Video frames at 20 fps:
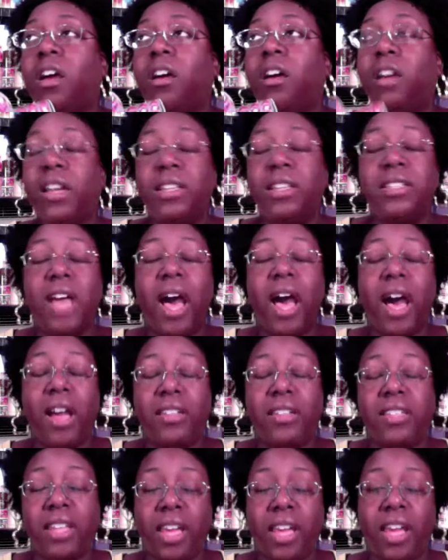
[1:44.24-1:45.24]

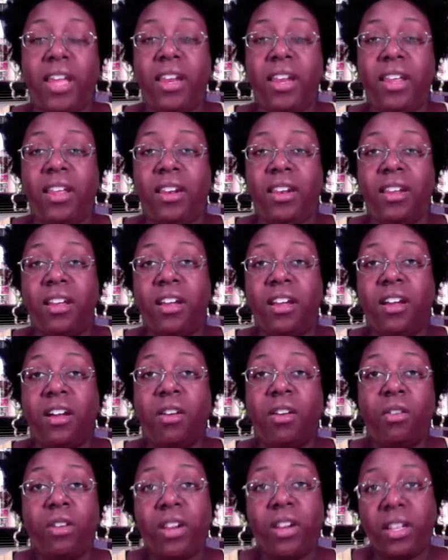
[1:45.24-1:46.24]
intoxicating
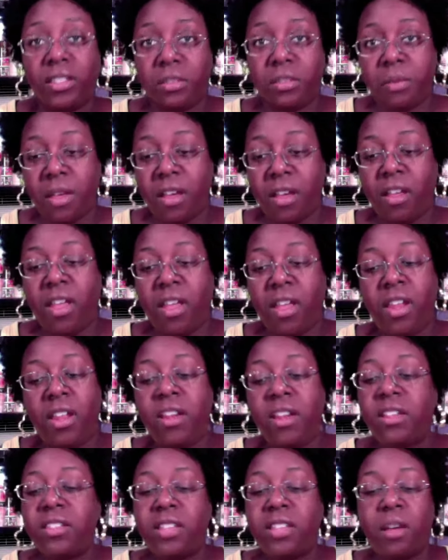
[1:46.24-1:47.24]
coconut smell. And in the
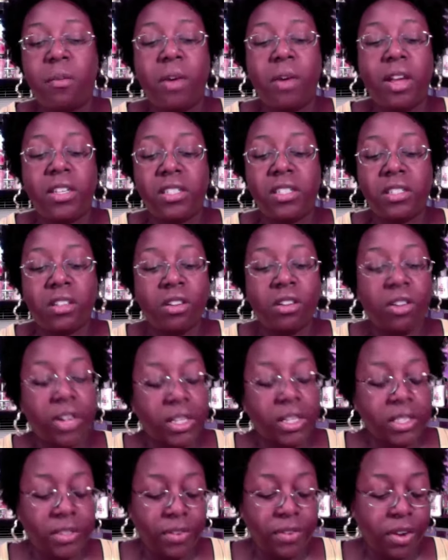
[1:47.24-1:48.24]
summer, I just go
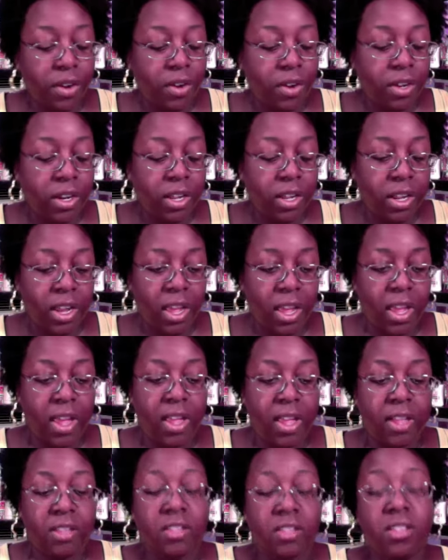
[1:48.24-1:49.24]
crazy for coconut,
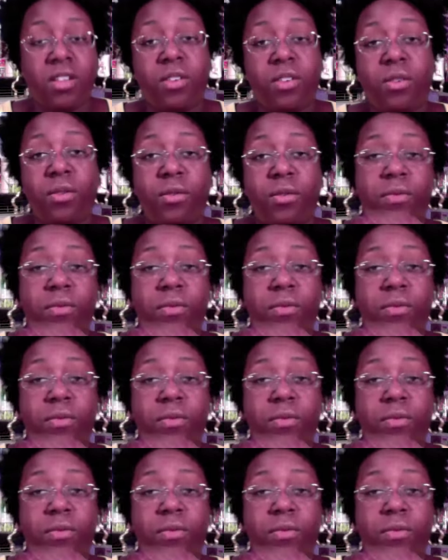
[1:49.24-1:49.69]
and so,